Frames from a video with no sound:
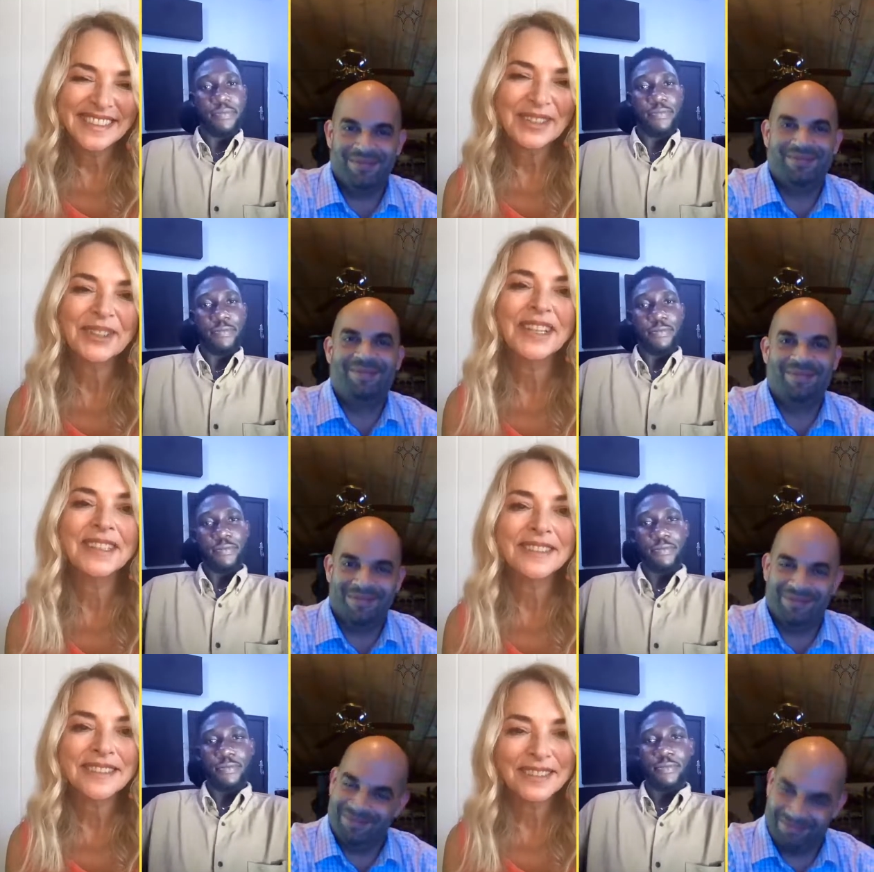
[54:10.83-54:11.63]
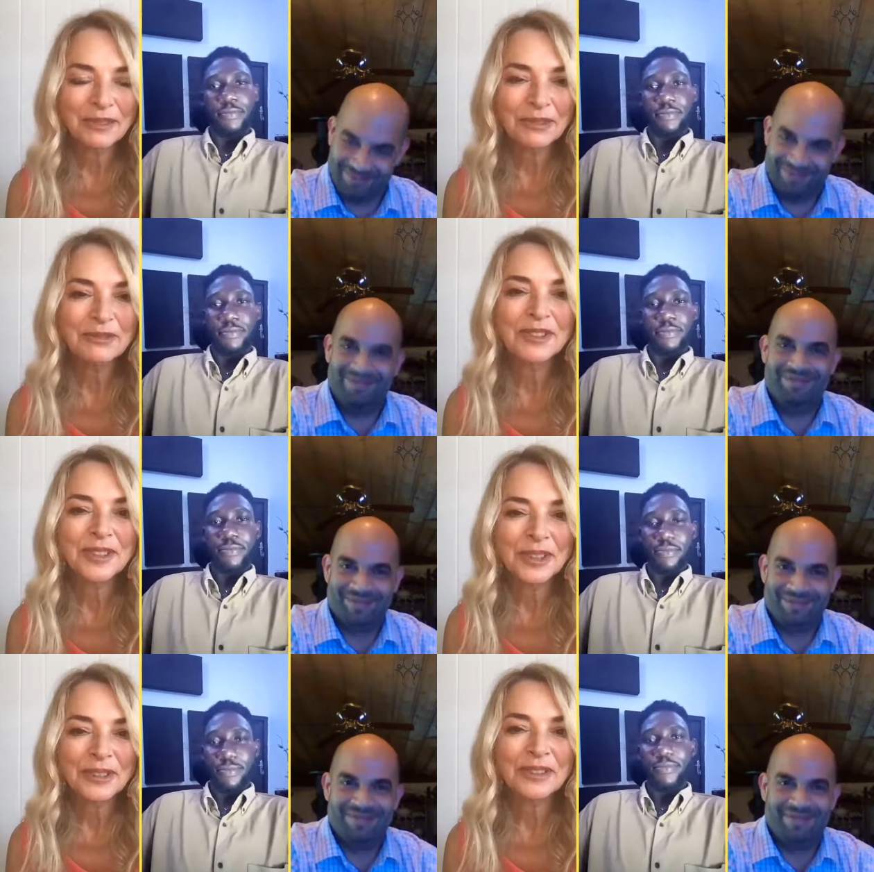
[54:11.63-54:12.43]
Speaker 1: Okay.
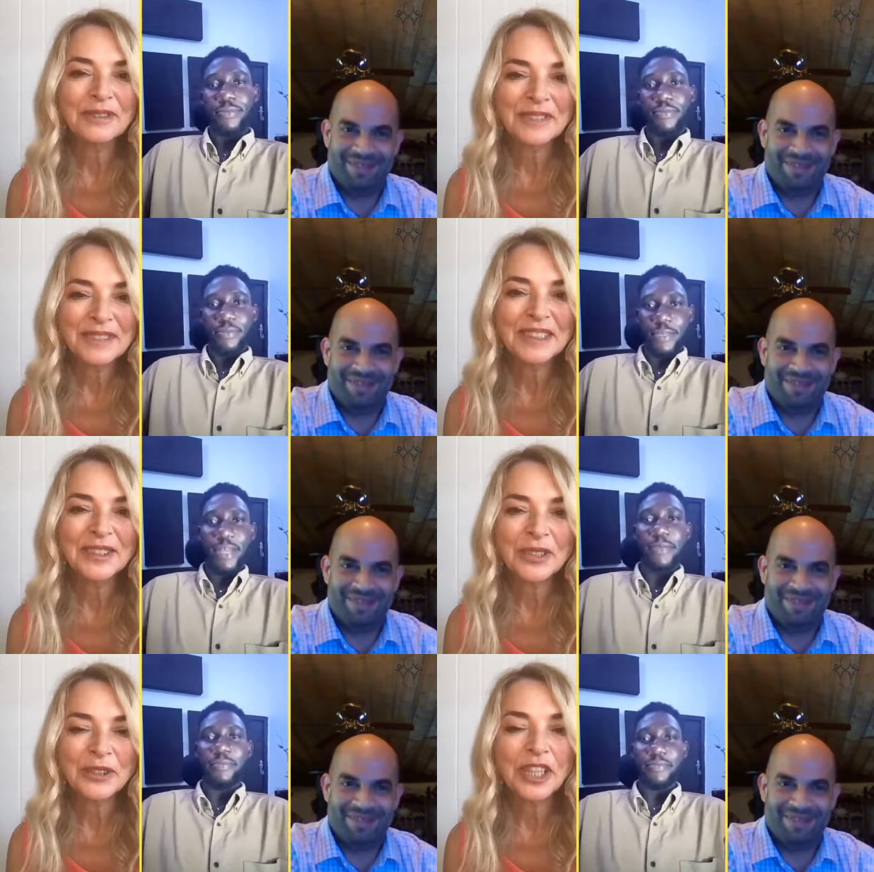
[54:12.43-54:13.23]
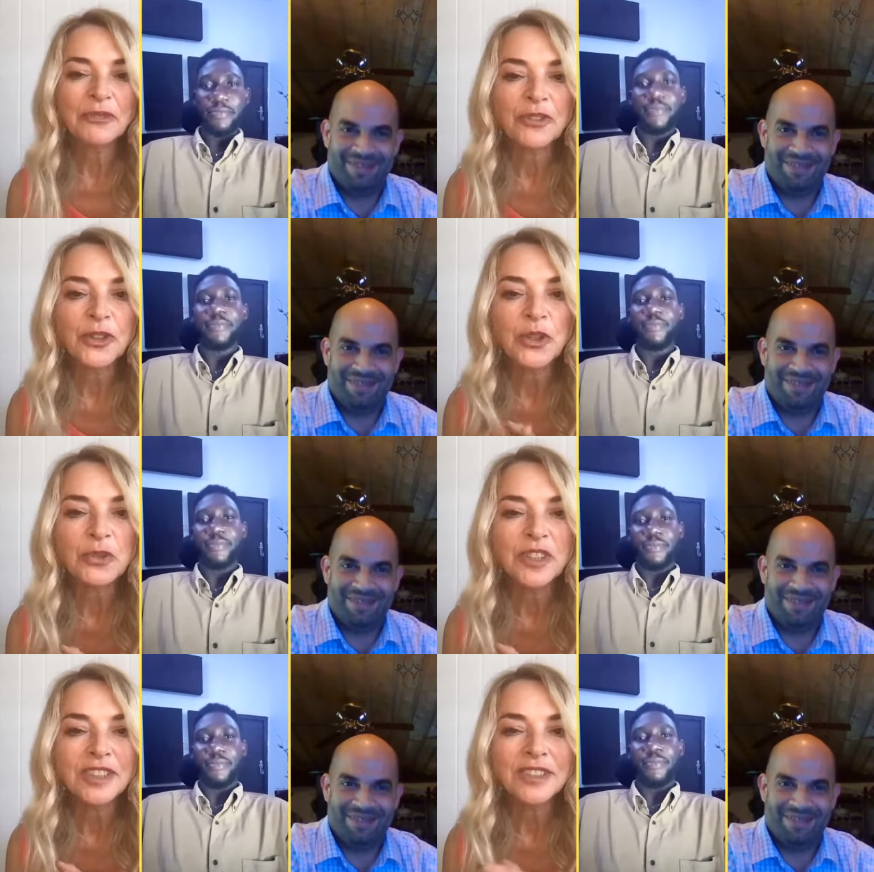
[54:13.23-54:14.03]
So yeah, it's good. Nice. And for
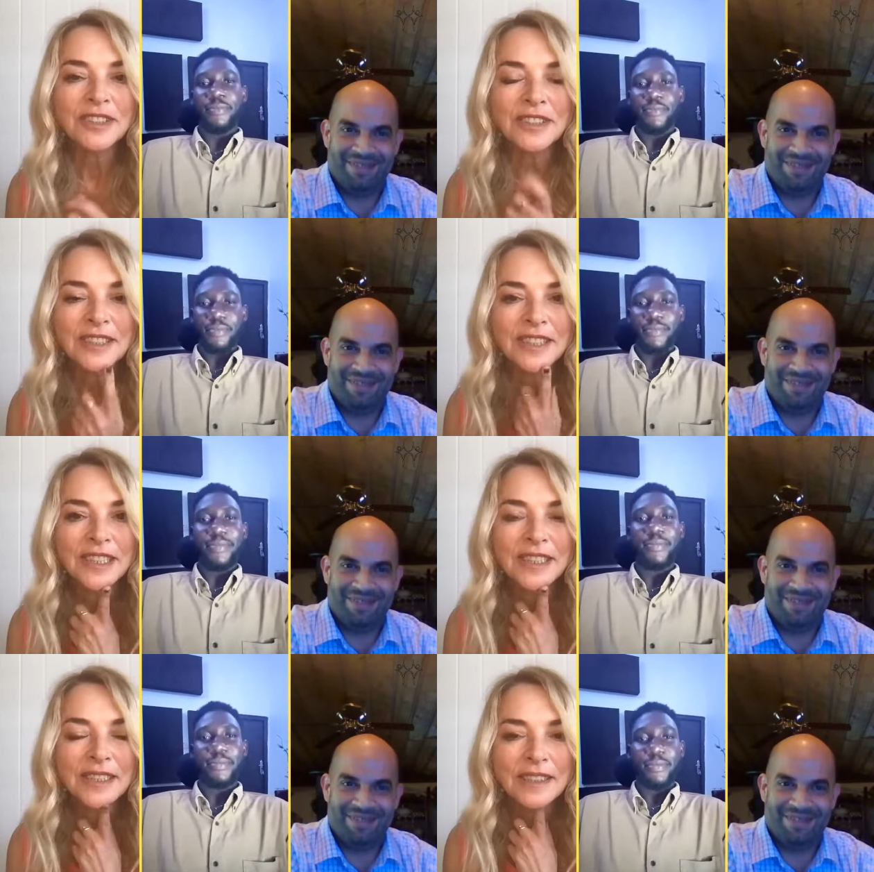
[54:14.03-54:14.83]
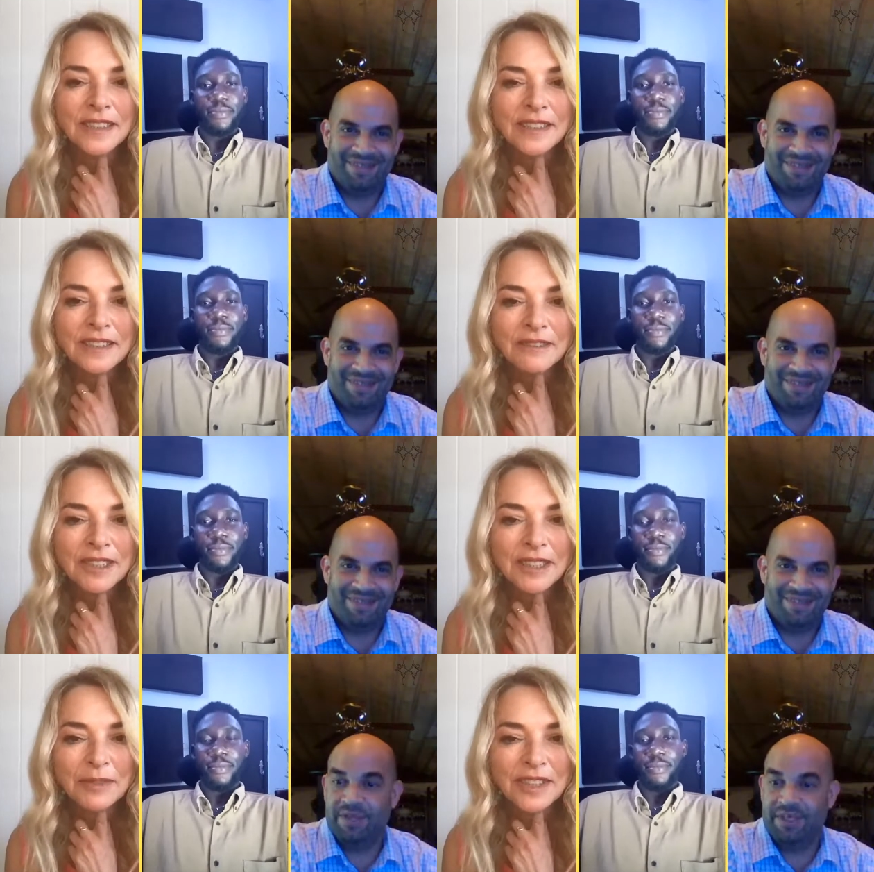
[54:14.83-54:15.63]
you, Victor?
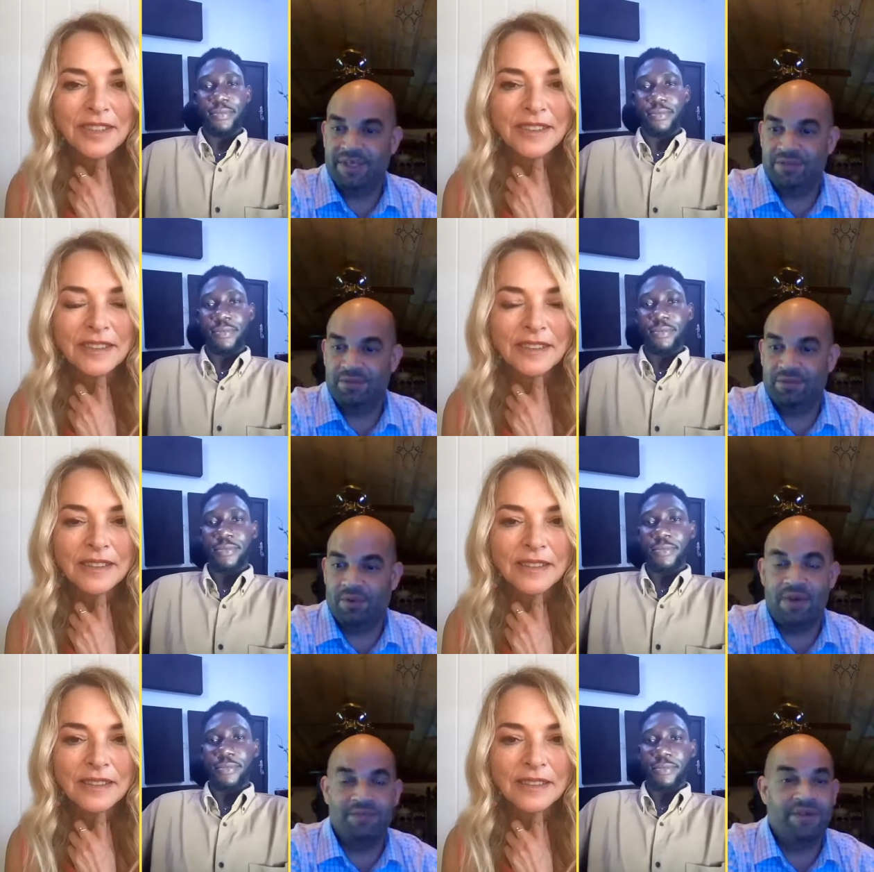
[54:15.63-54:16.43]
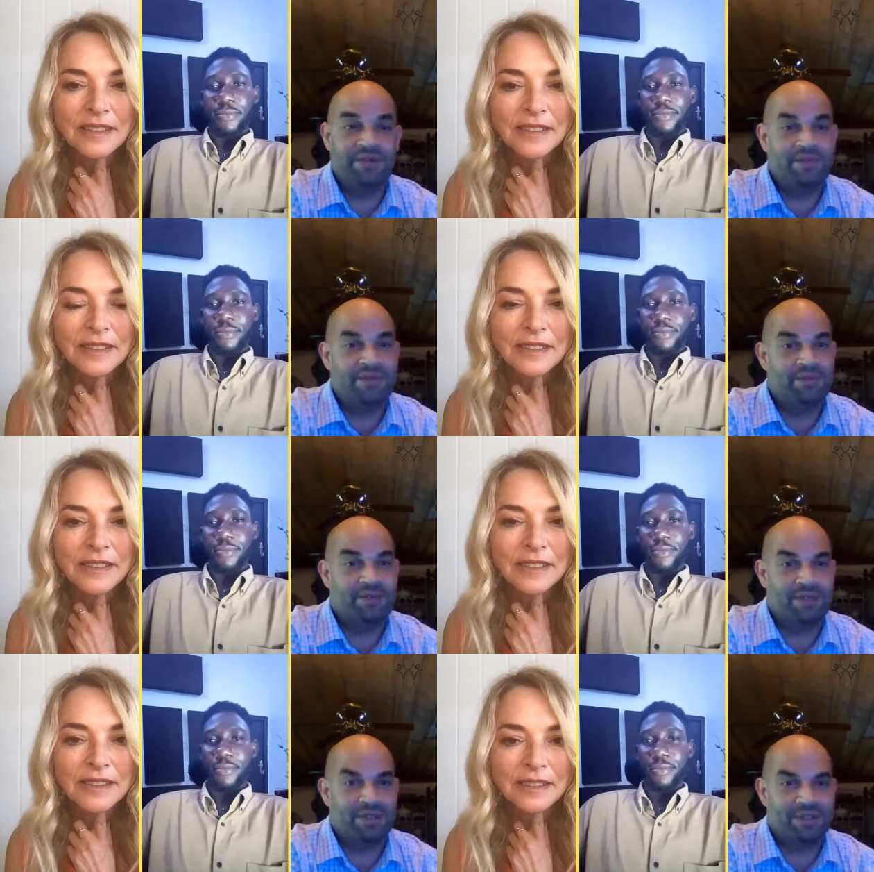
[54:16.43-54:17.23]
Speaker 2: For me, it's
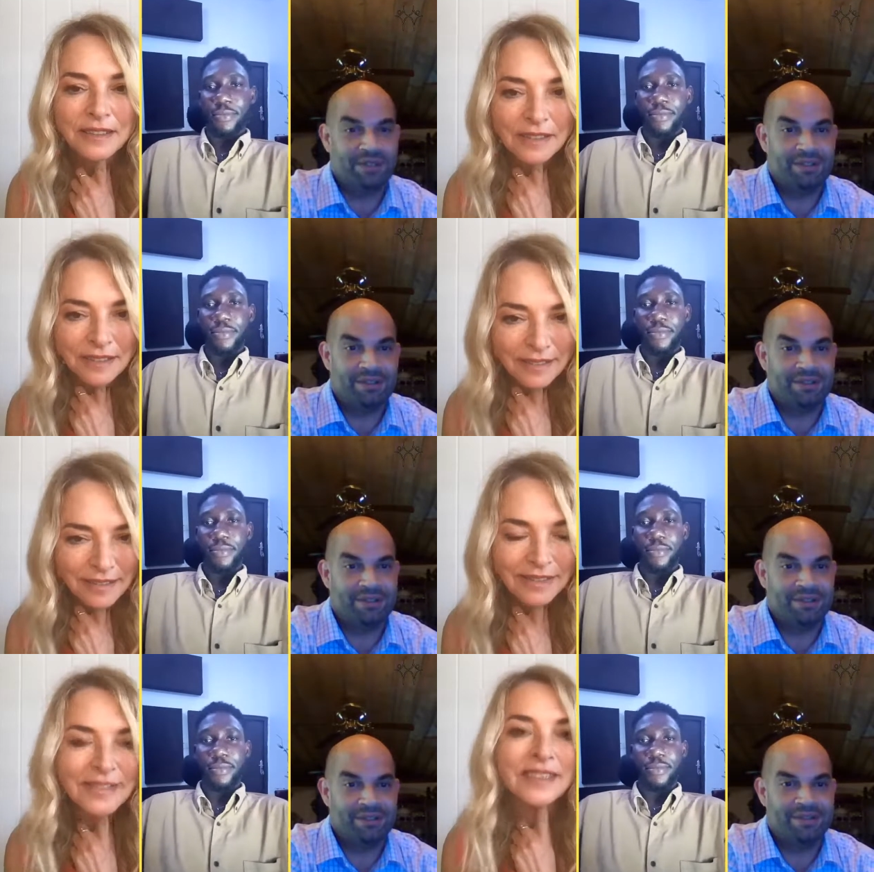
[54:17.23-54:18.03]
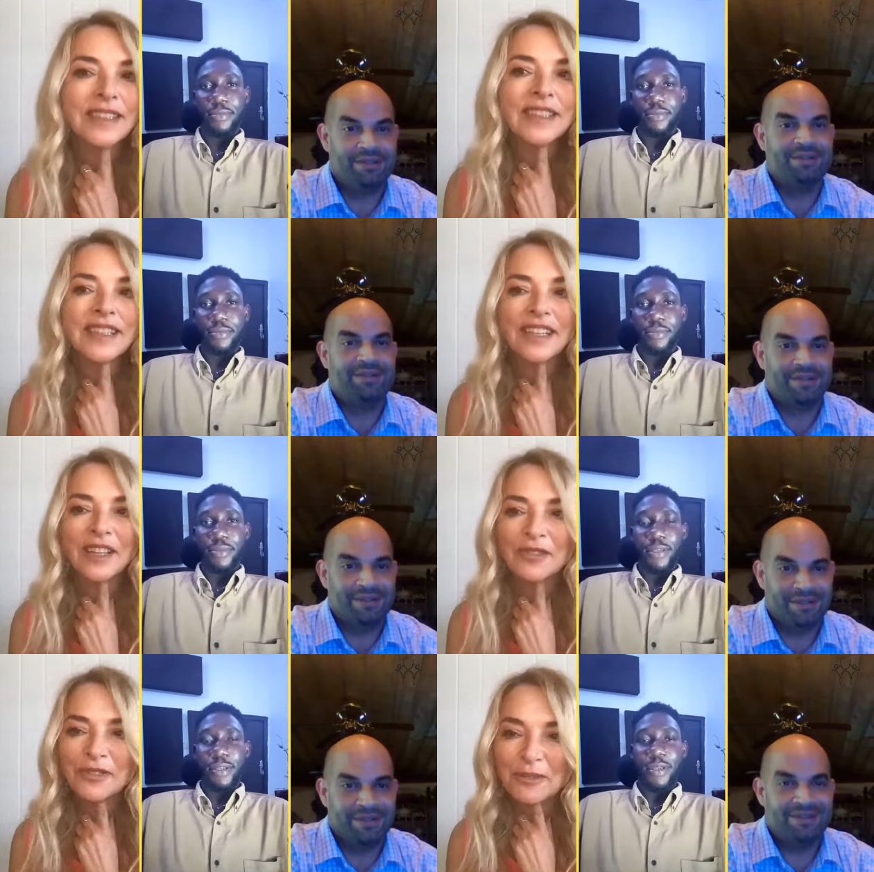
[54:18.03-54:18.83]
154.
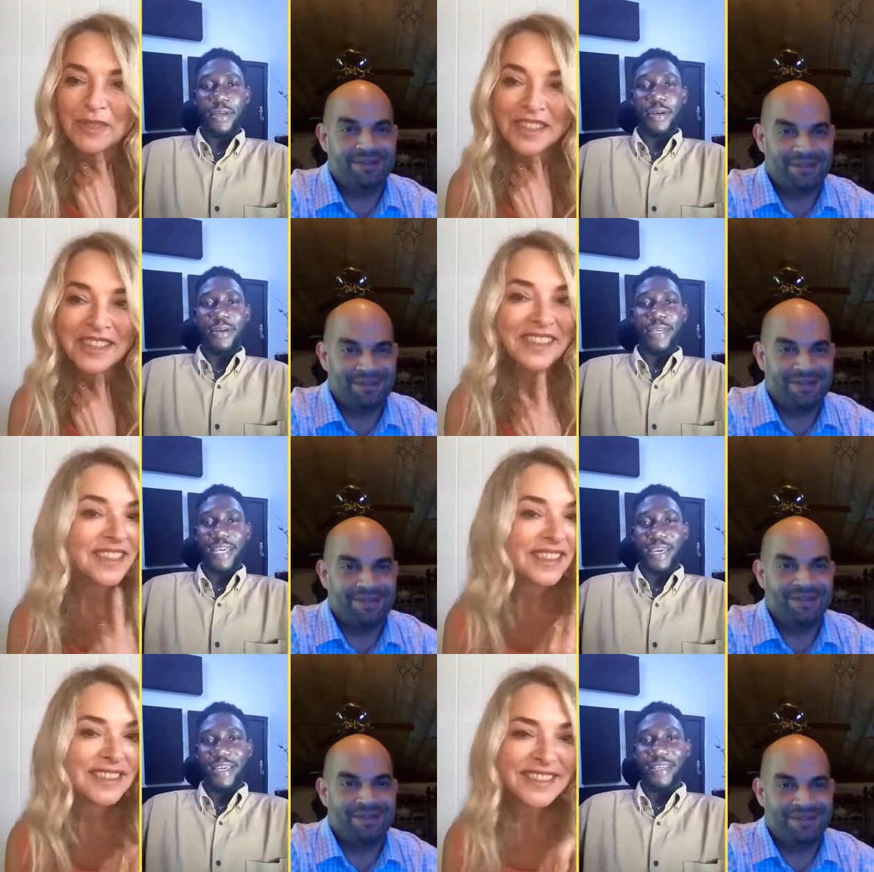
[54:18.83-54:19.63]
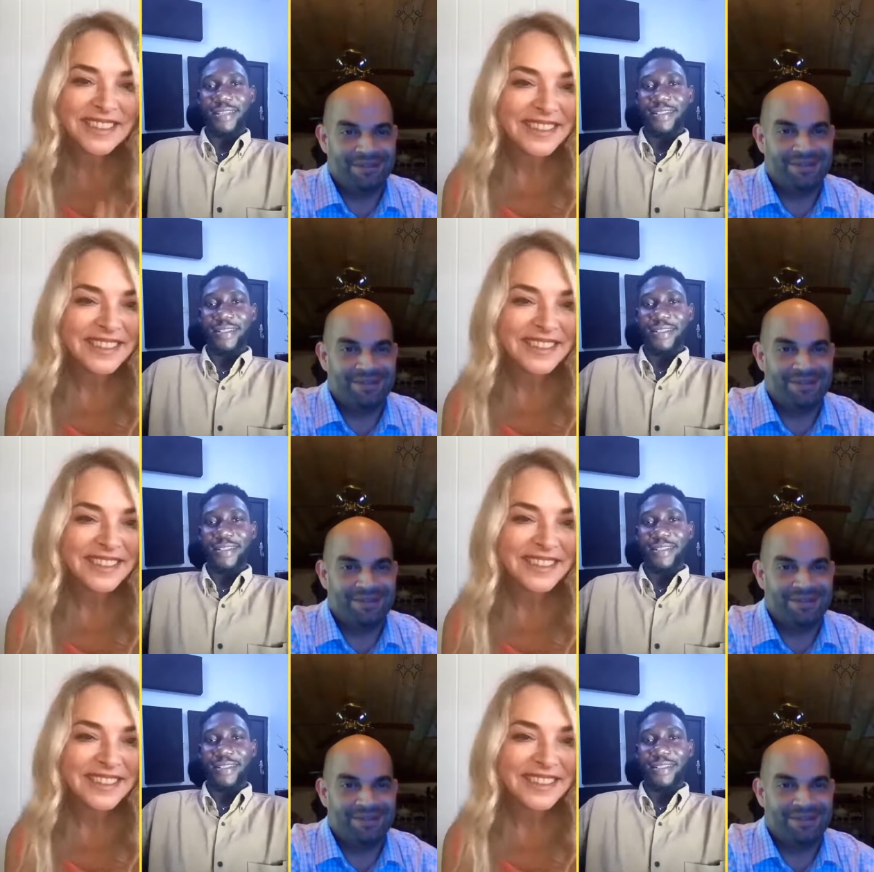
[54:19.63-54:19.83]
Speaker 1: And for me, is